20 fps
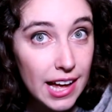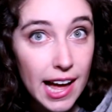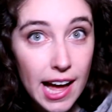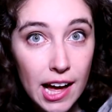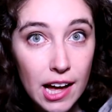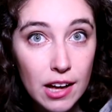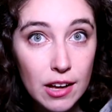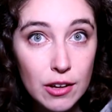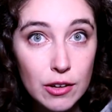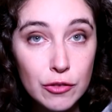
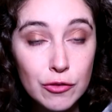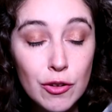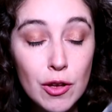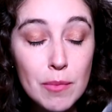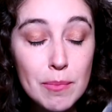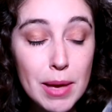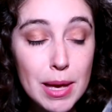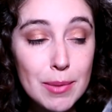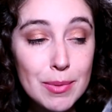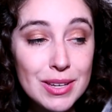
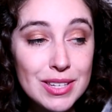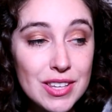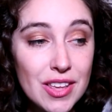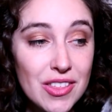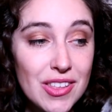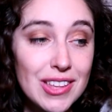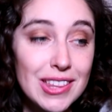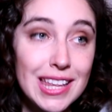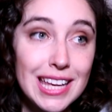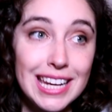of maybe
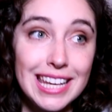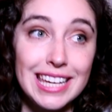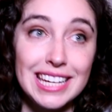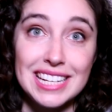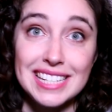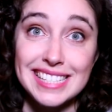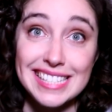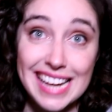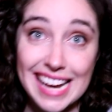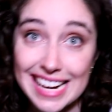something that he
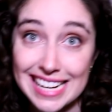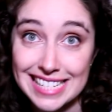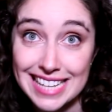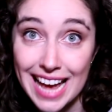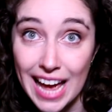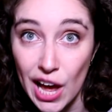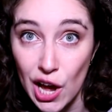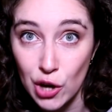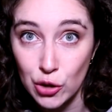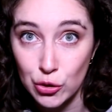can take
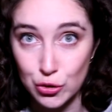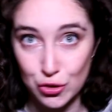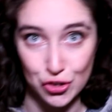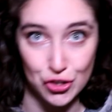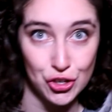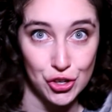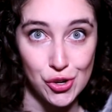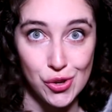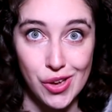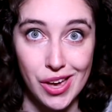down or
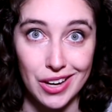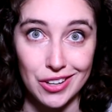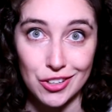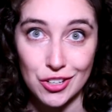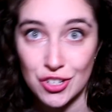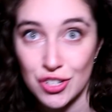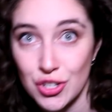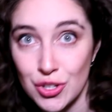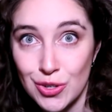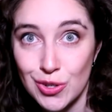show you how to
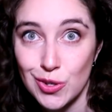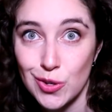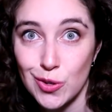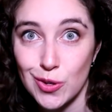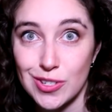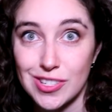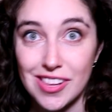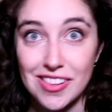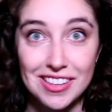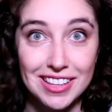do
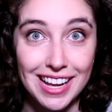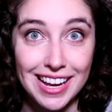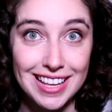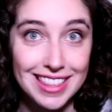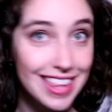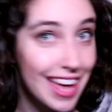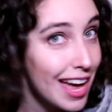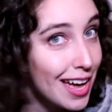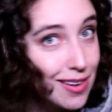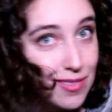or something
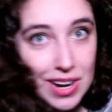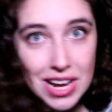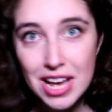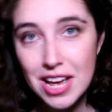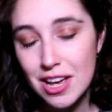like that,